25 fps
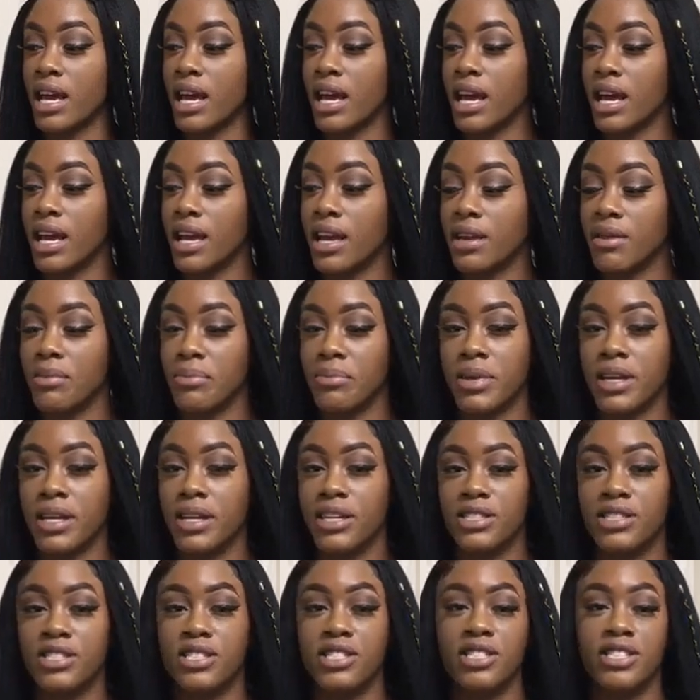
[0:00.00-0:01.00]
and
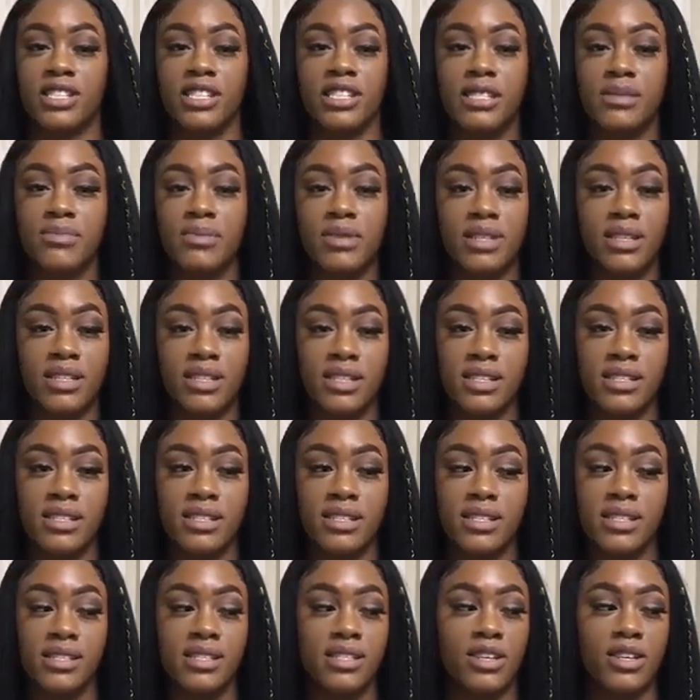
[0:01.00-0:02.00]
bitch, just
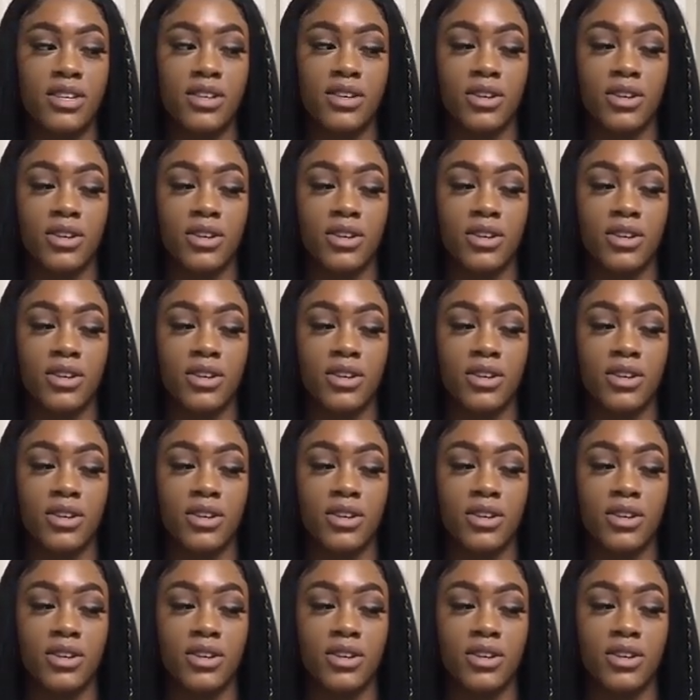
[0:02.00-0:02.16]
because